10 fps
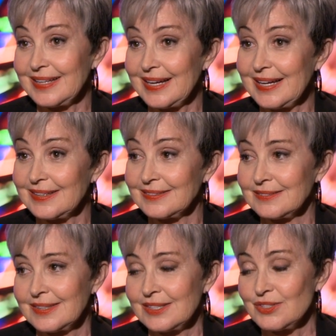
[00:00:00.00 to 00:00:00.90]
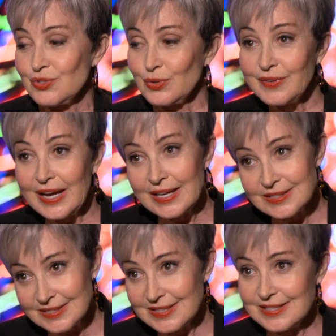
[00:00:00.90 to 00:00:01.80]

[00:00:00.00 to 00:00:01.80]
That sort of a hasty